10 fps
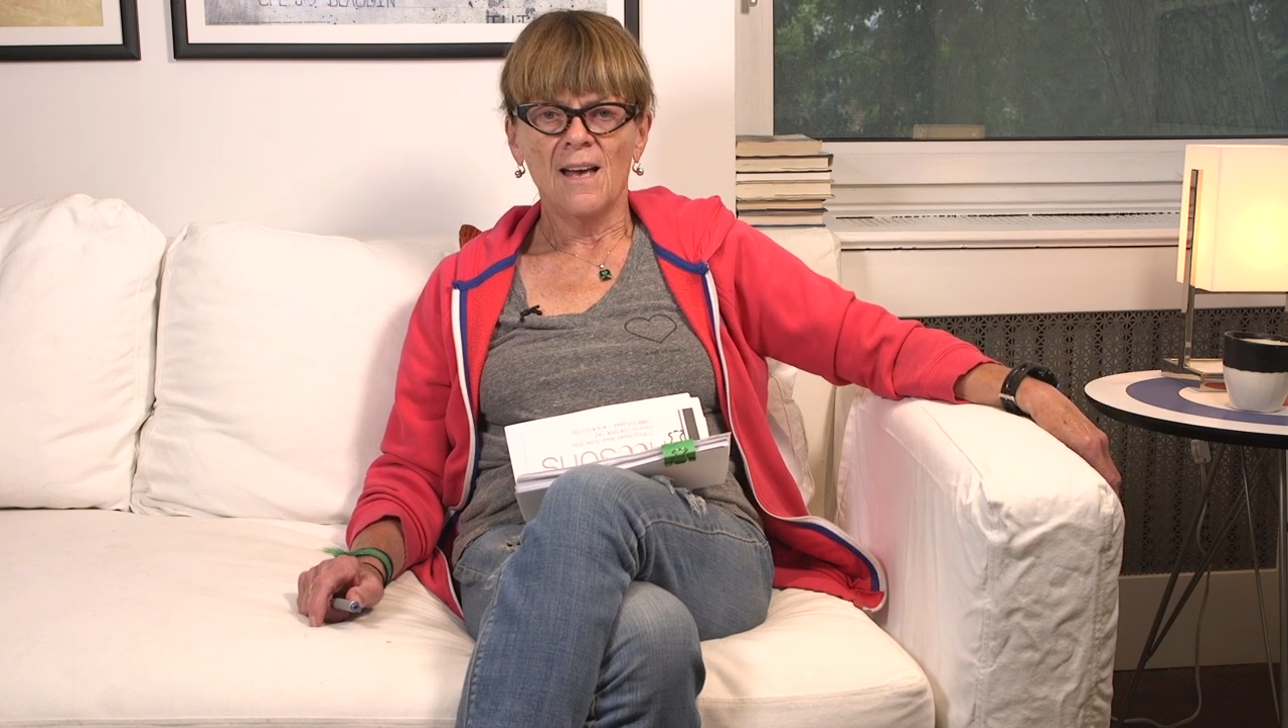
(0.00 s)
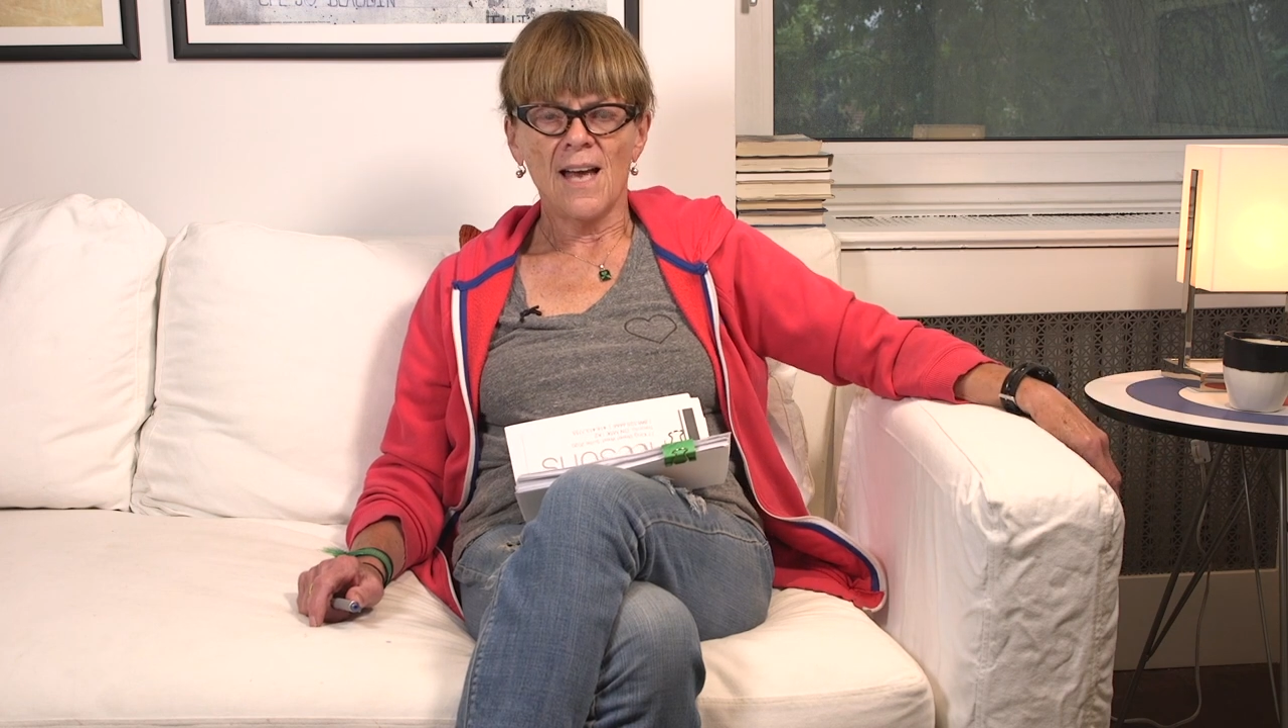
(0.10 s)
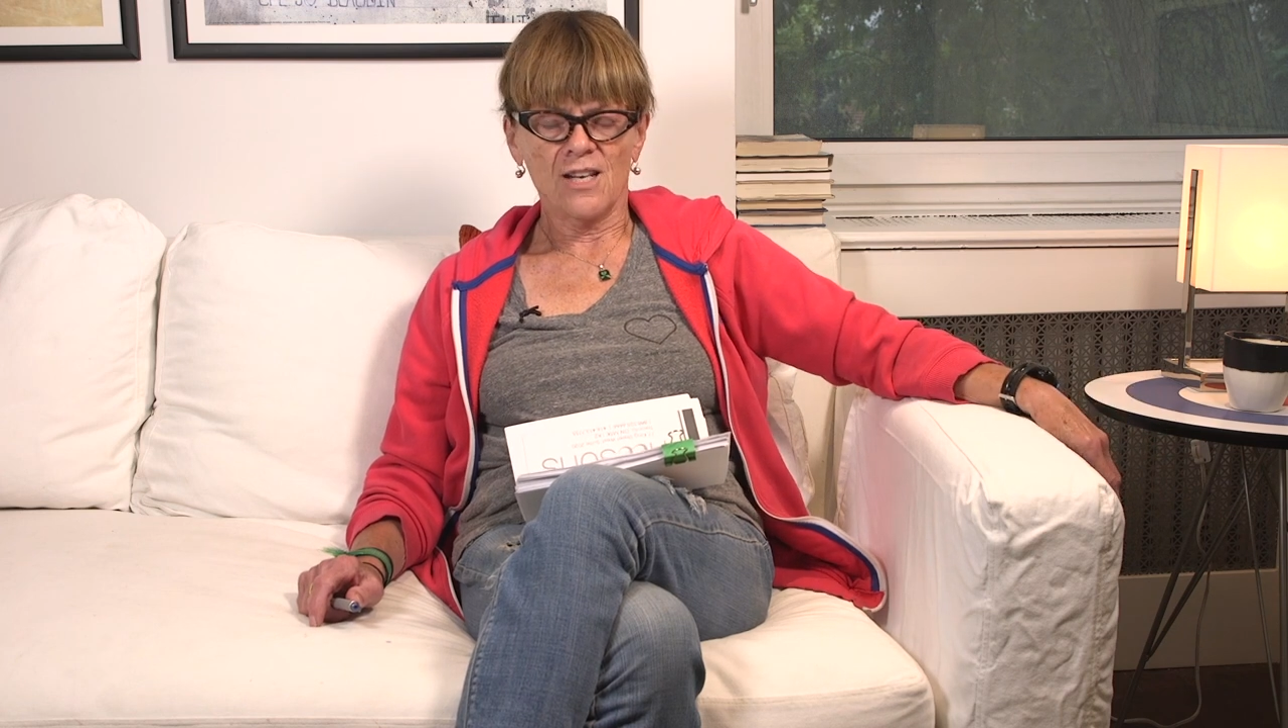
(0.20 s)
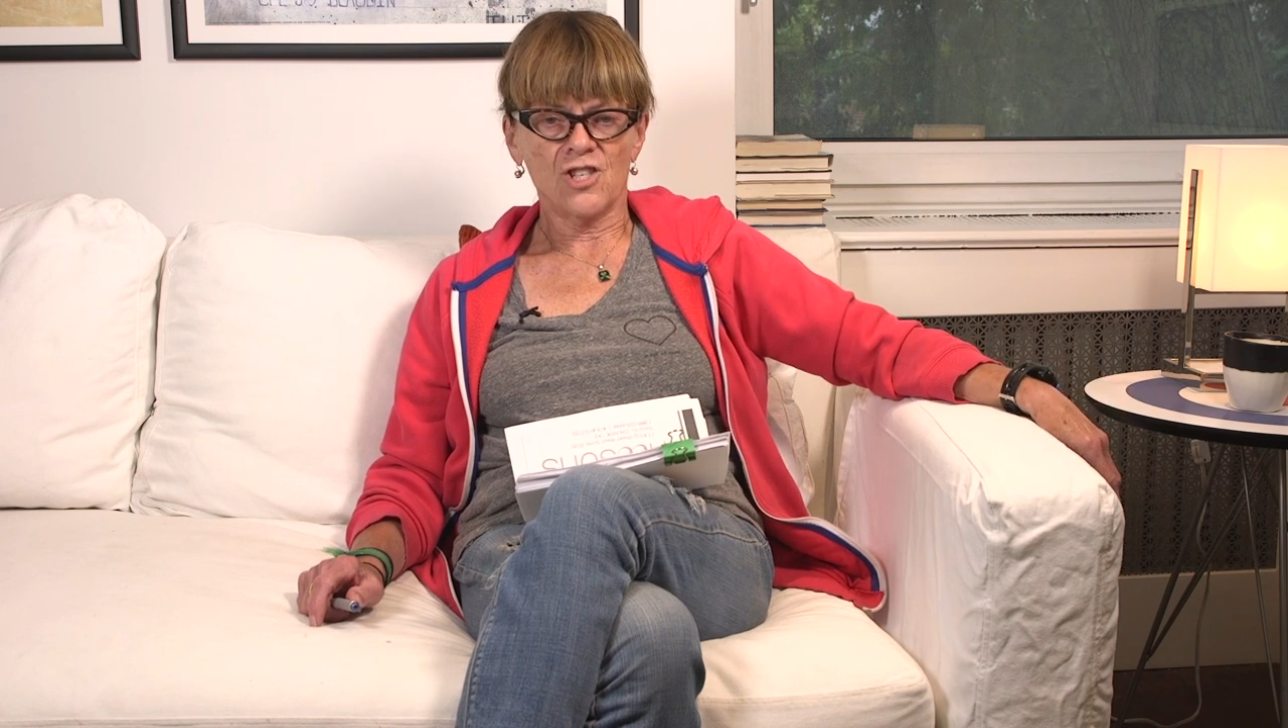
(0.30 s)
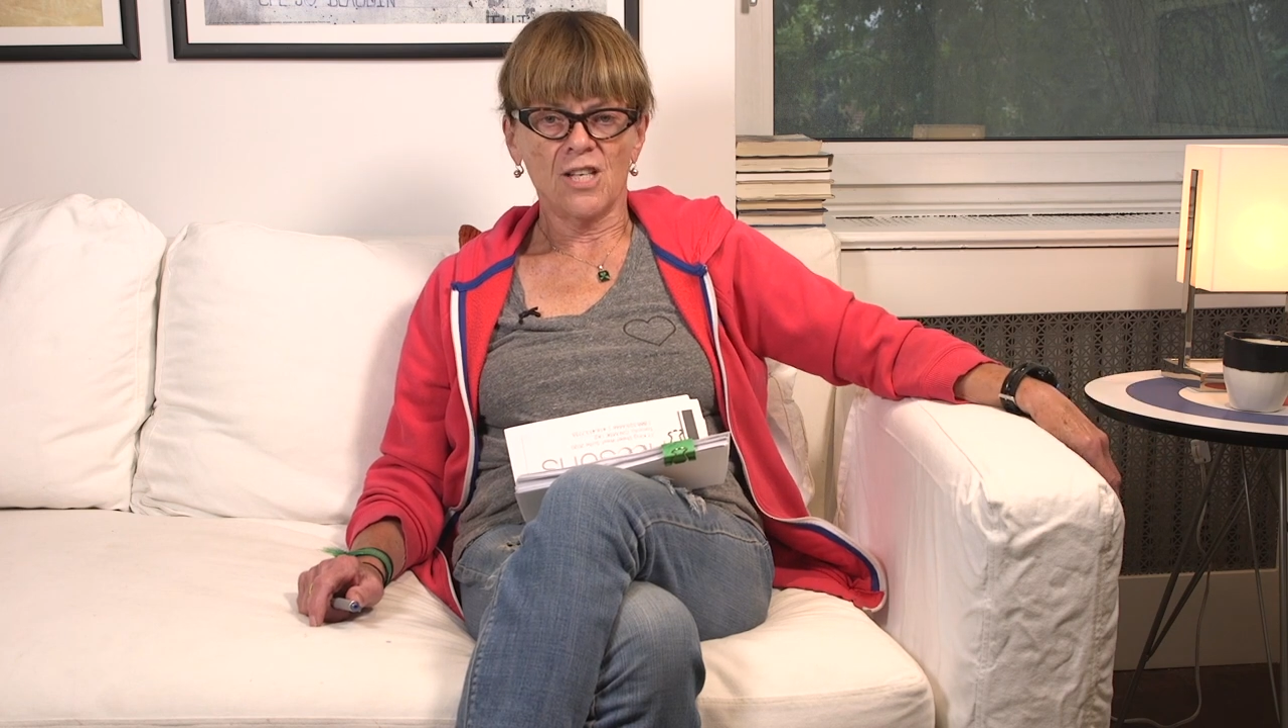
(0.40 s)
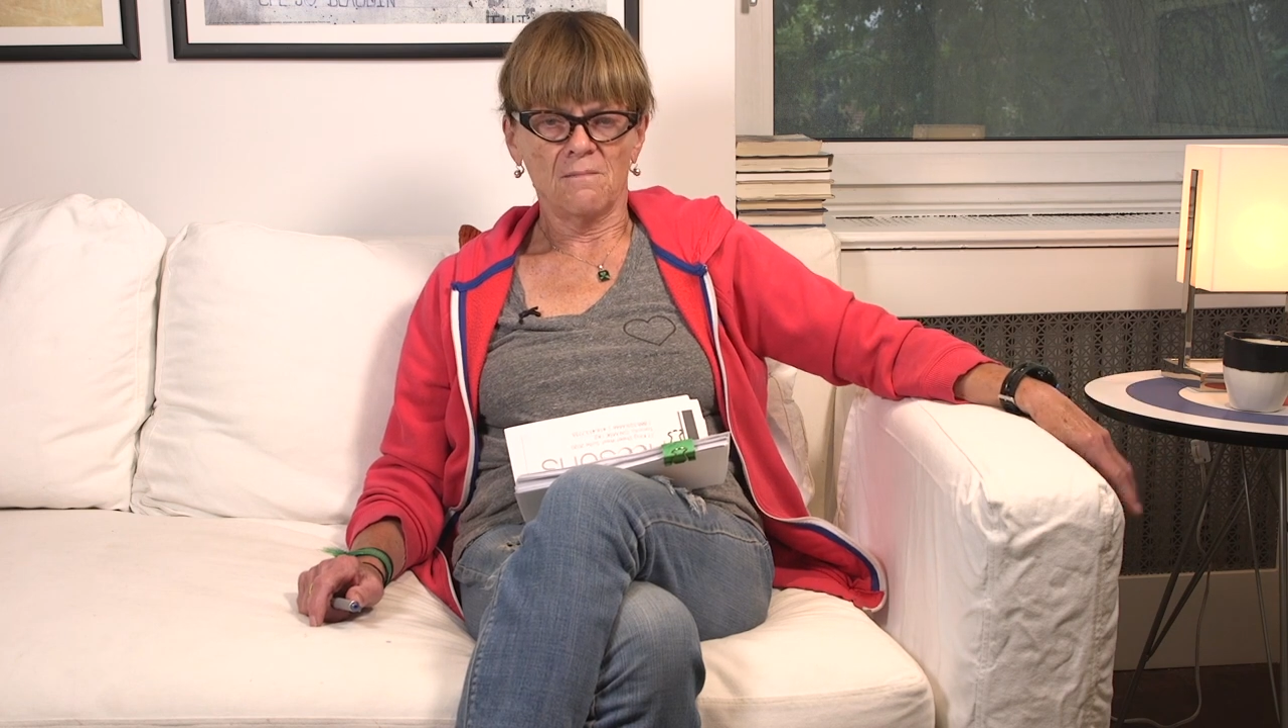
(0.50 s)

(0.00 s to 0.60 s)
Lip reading: as she